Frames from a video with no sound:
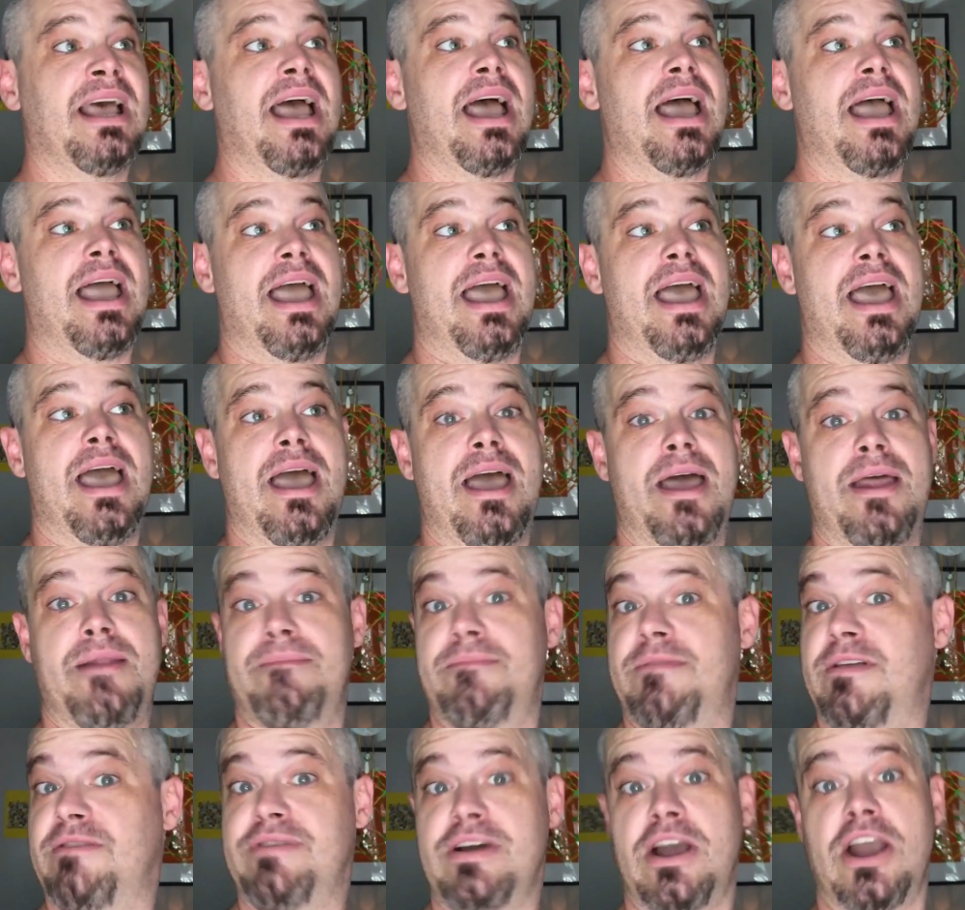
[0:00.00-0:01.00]

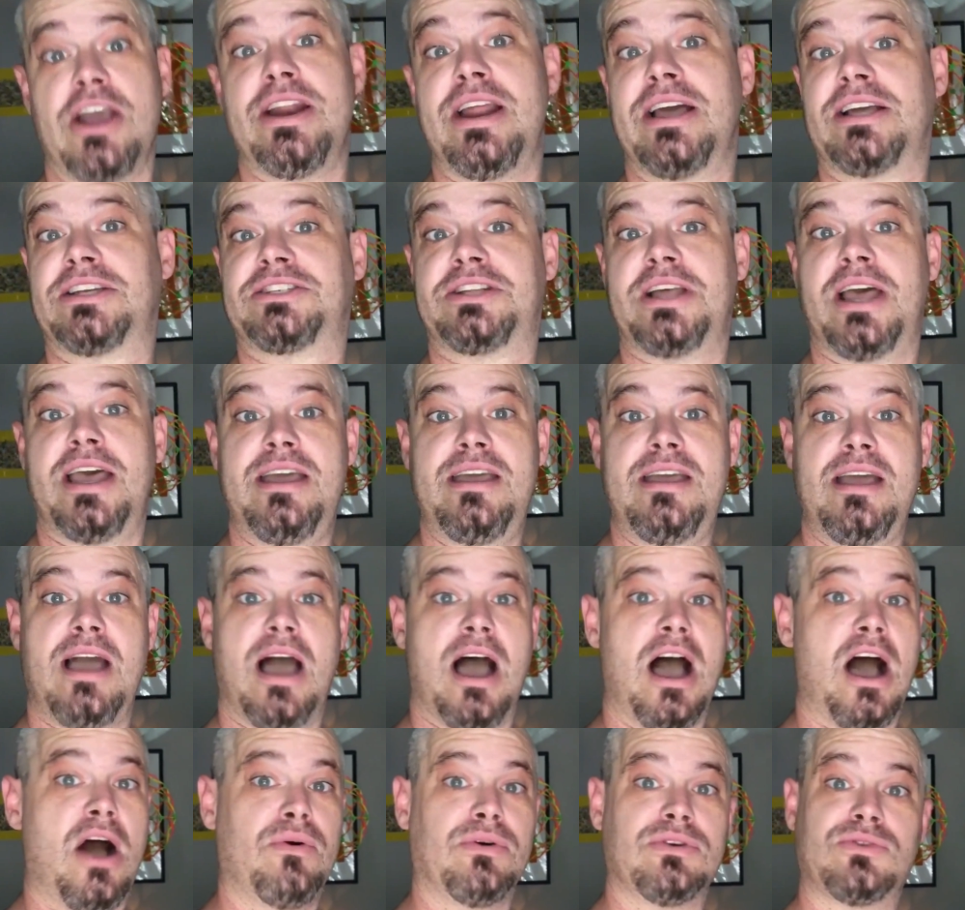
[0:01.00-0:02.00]
I know they were clickbait.
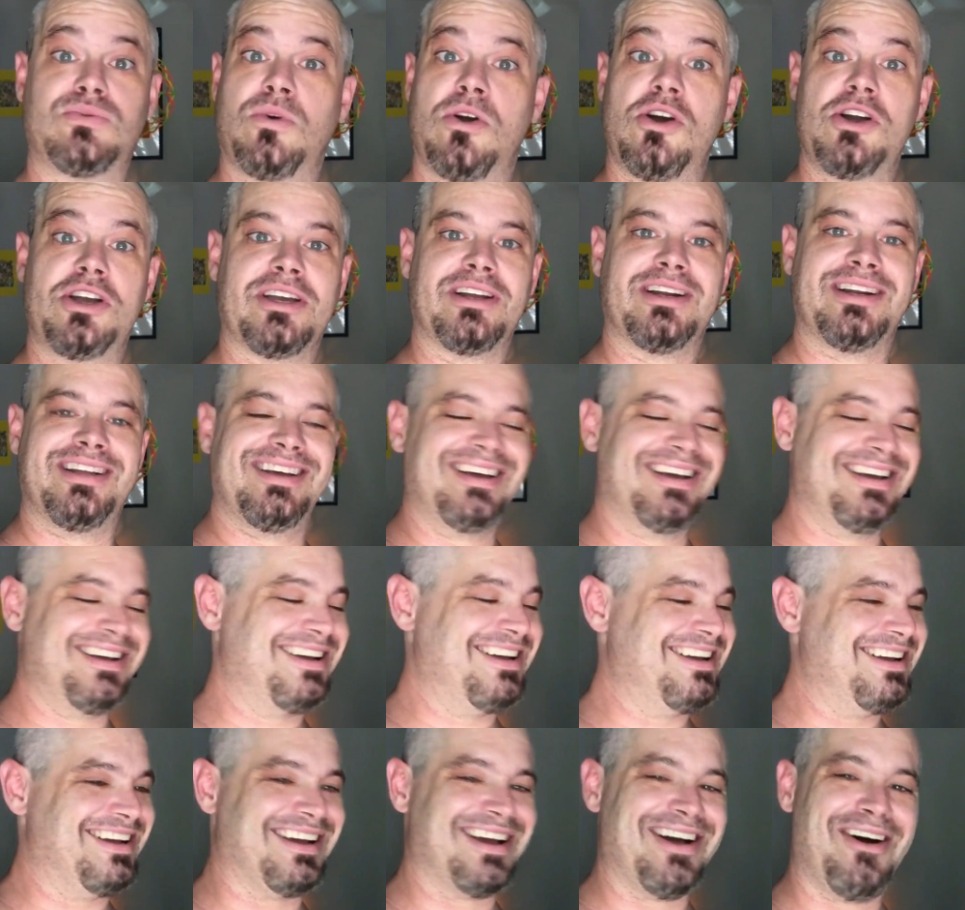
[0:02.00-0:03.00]
I didn't even click
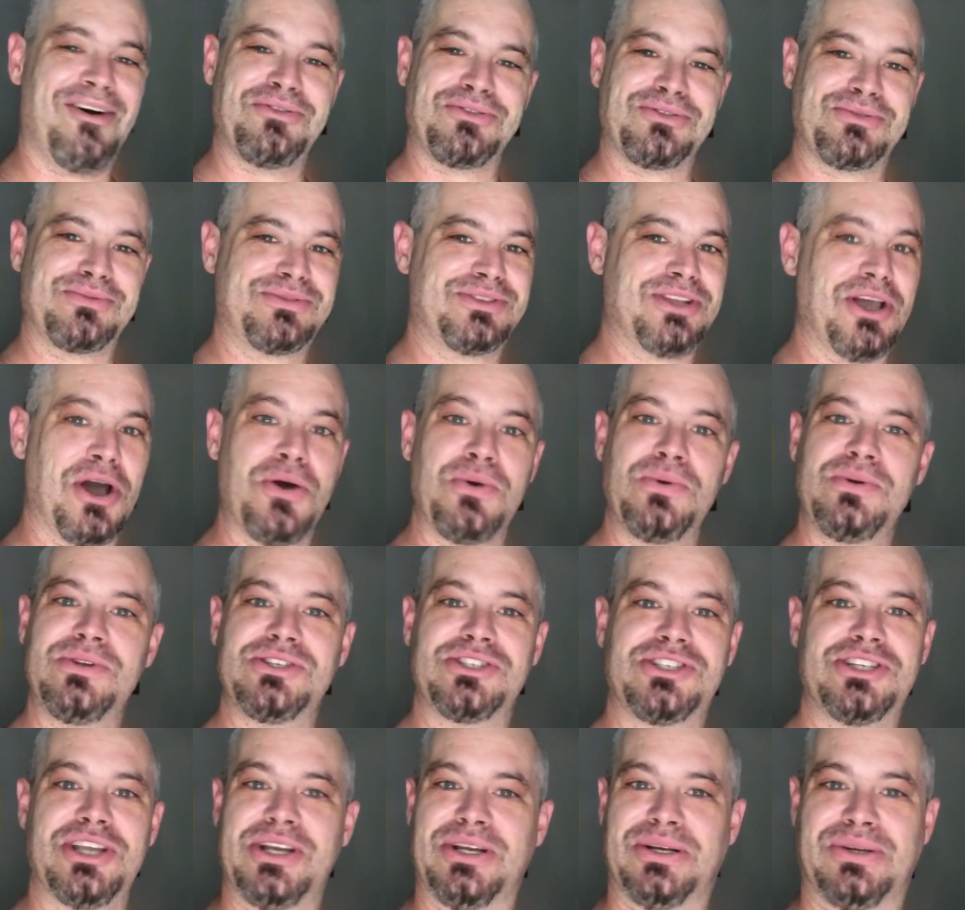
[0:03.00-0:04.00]
on them.
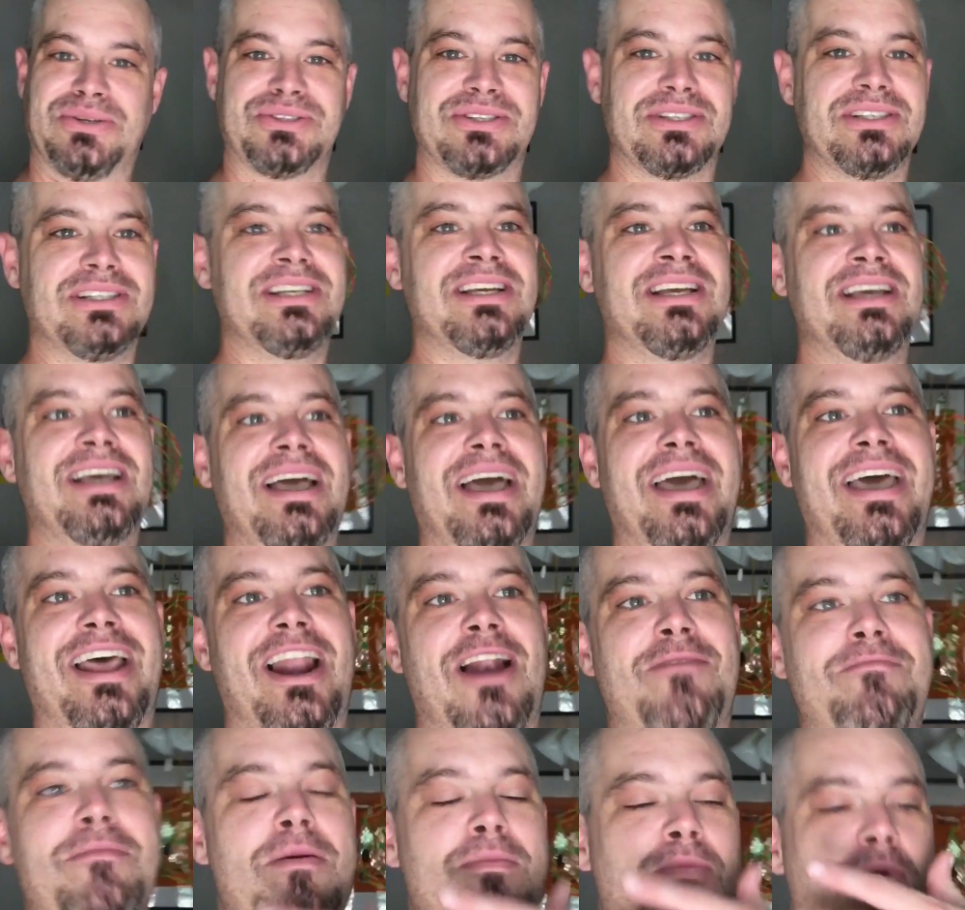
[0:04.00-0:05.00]
I wait for the right
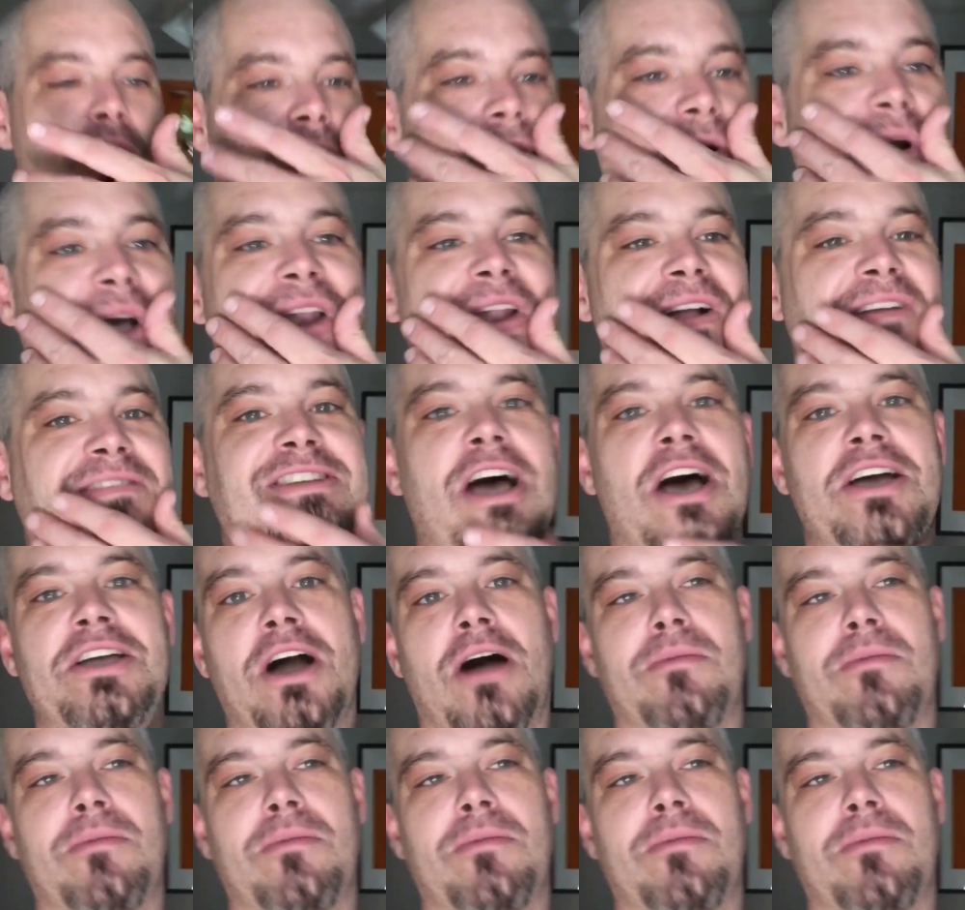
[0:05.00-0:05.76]
title to come up.